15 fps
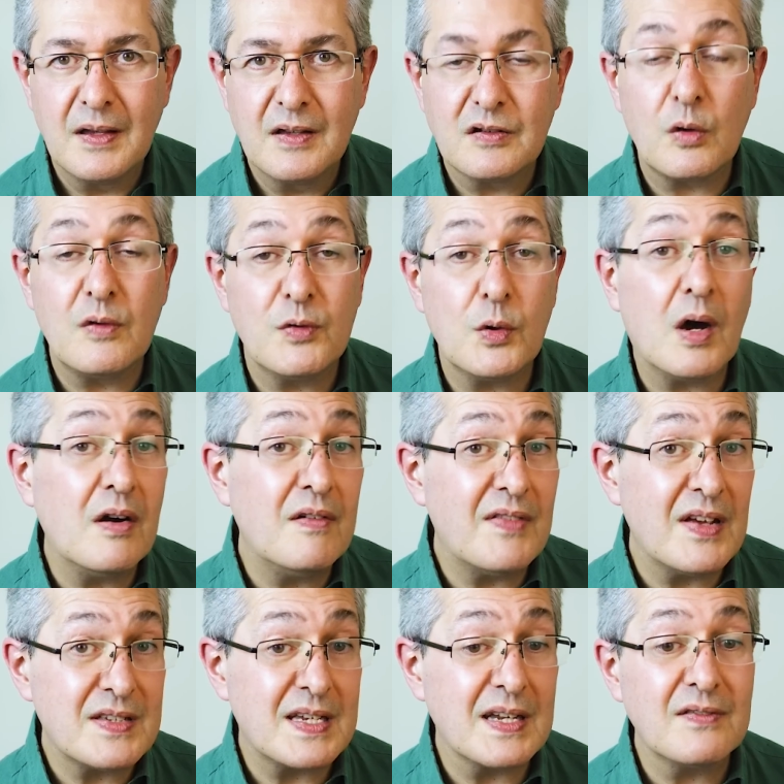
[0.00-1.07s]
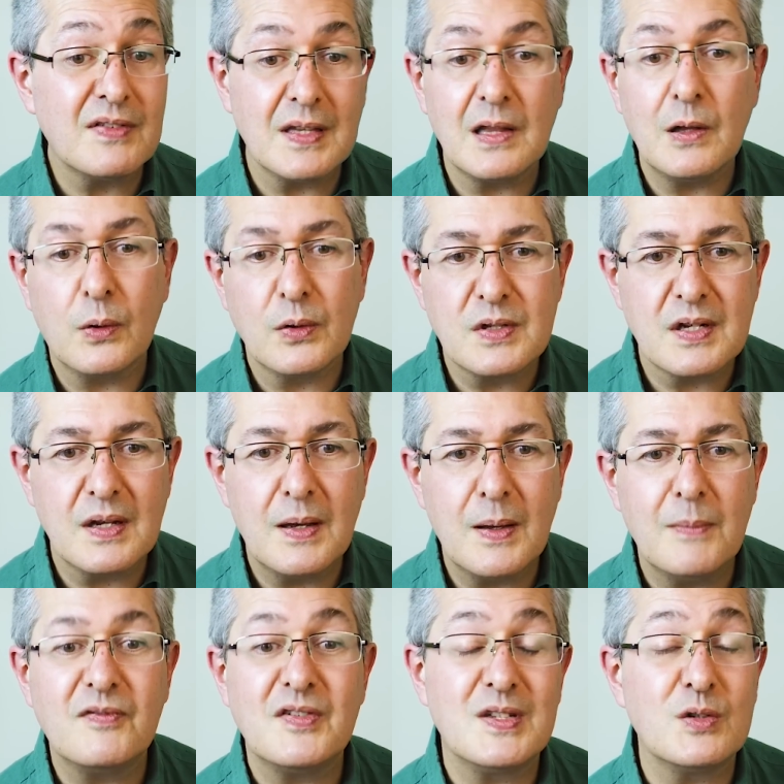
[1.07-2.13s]
So if you are investing for the long
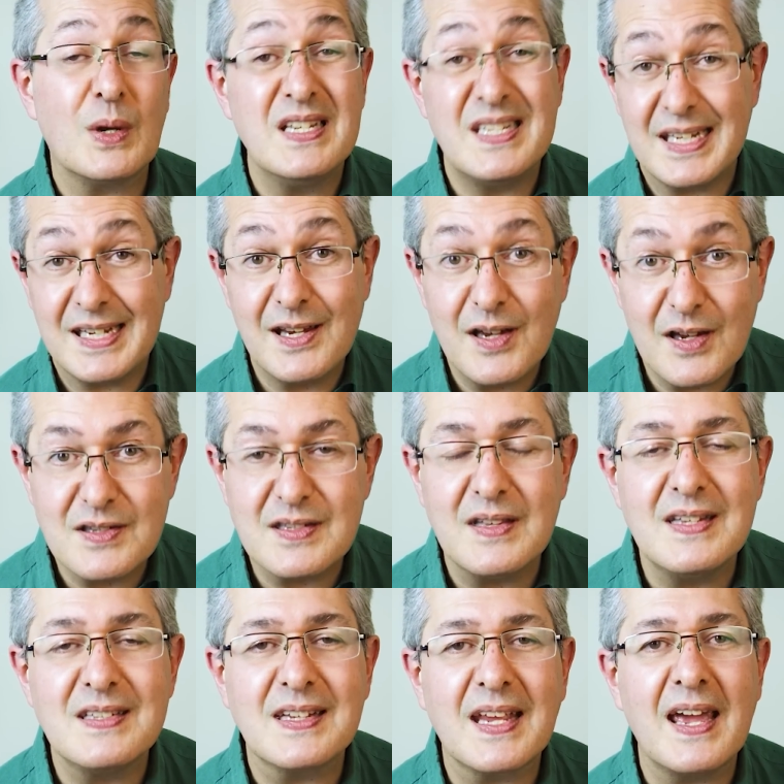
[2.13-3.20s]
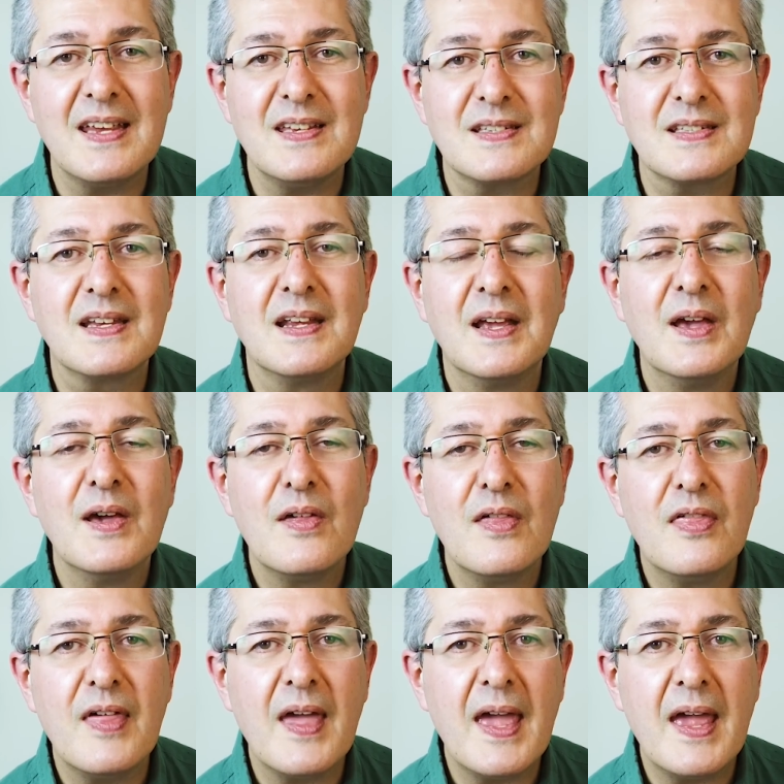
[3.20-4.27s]
term, for 20 years in this case,
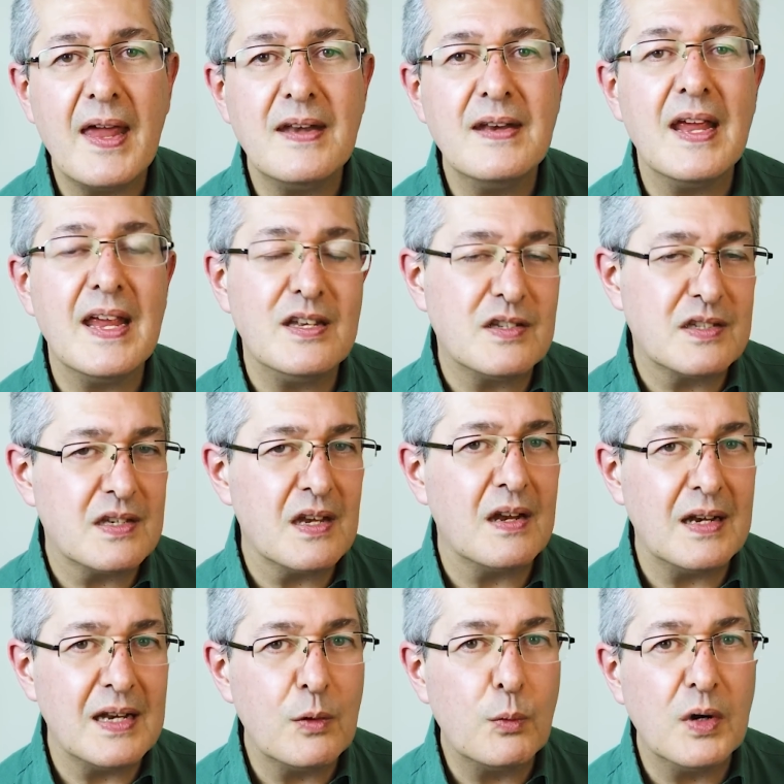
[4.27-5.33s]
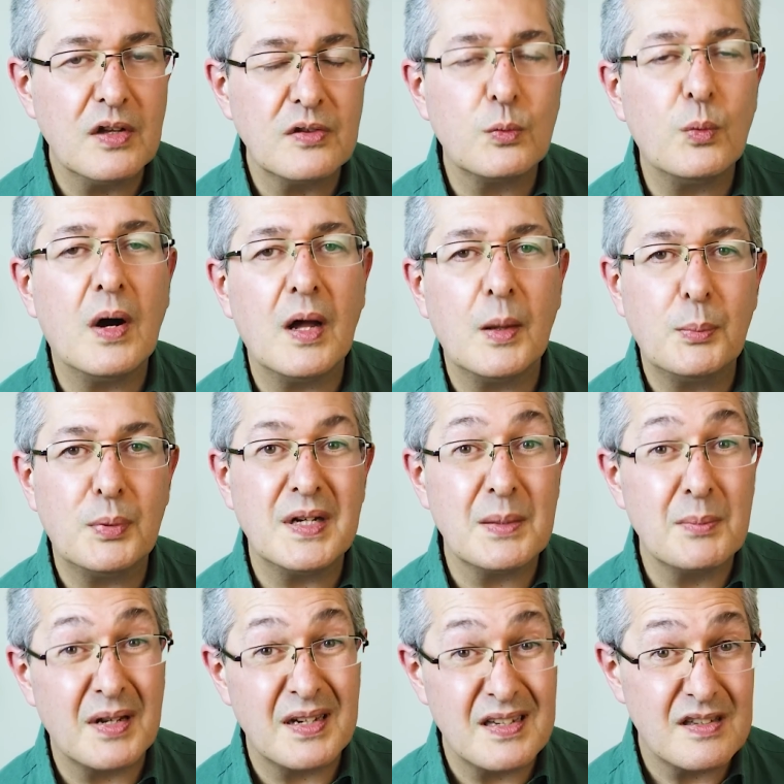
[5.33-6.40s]
then it's certainly worthwhile
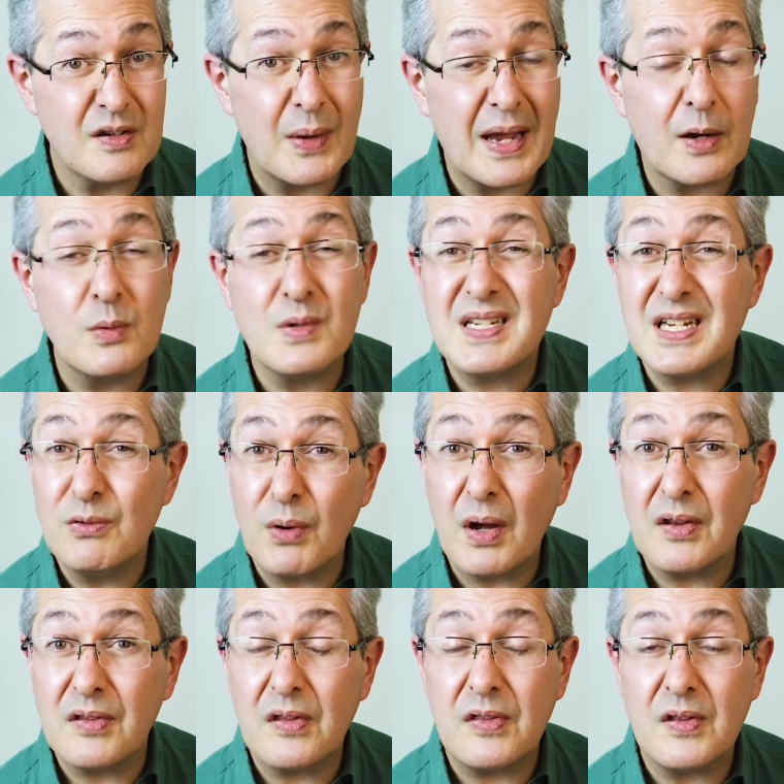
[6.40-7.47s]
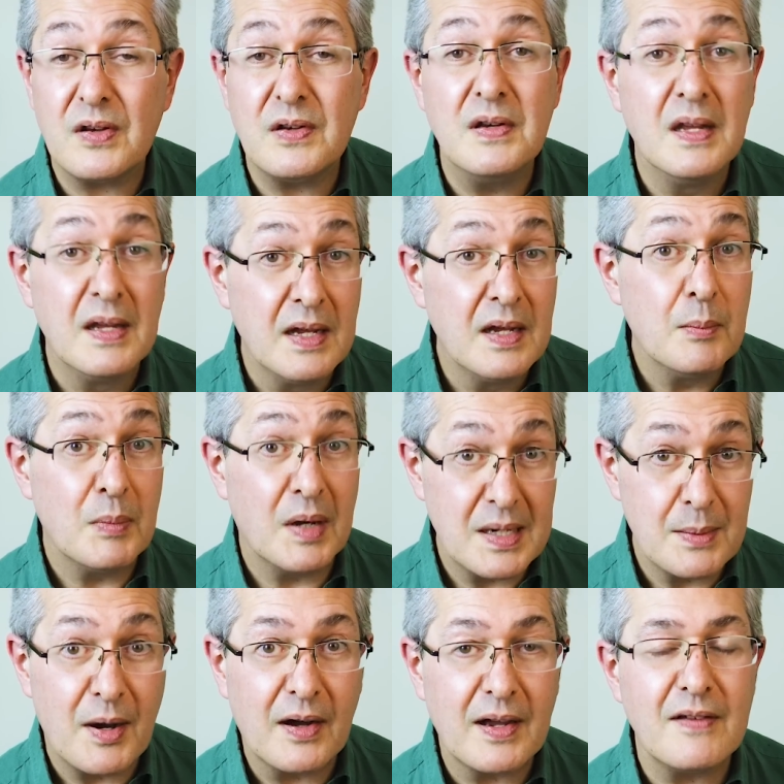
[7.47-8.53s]
putting money into equity rather than
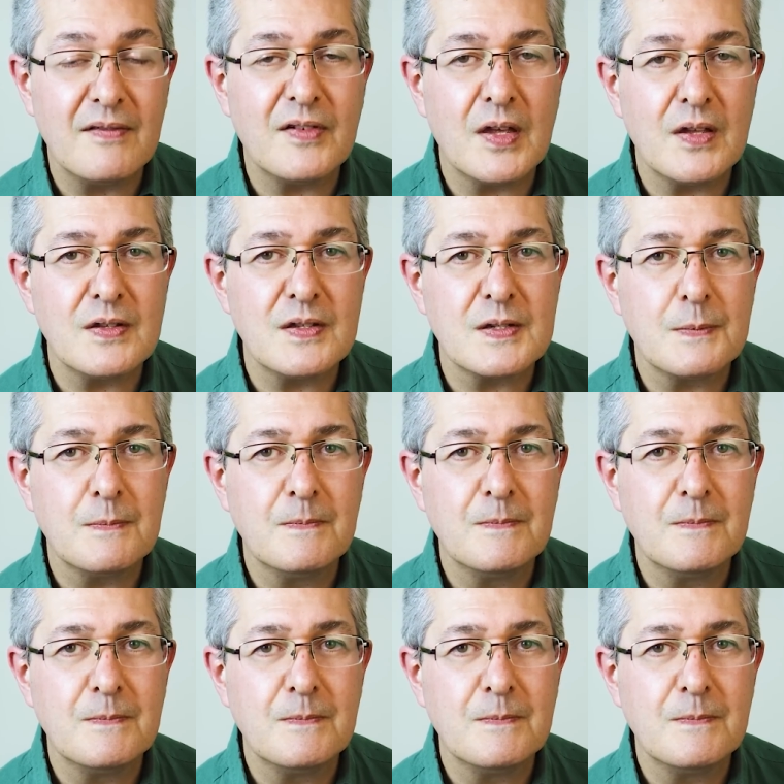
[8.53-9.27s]
money market funds.